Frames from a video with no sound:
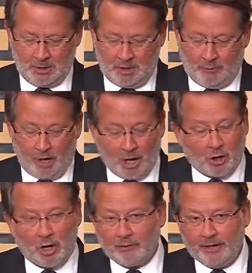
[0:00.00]
We are
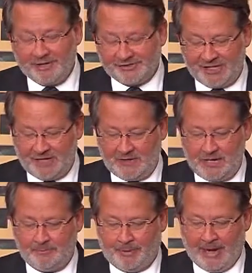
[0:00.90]
already seeing the
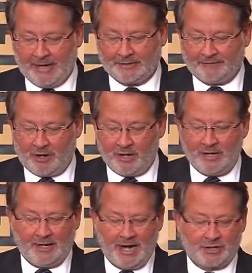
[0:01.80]
impact of our
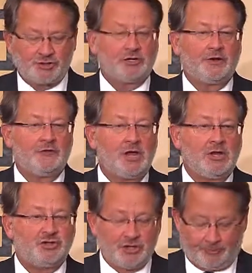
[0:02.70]
inaction in the
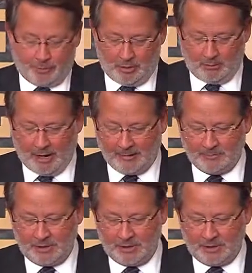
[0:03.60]
CHIP program.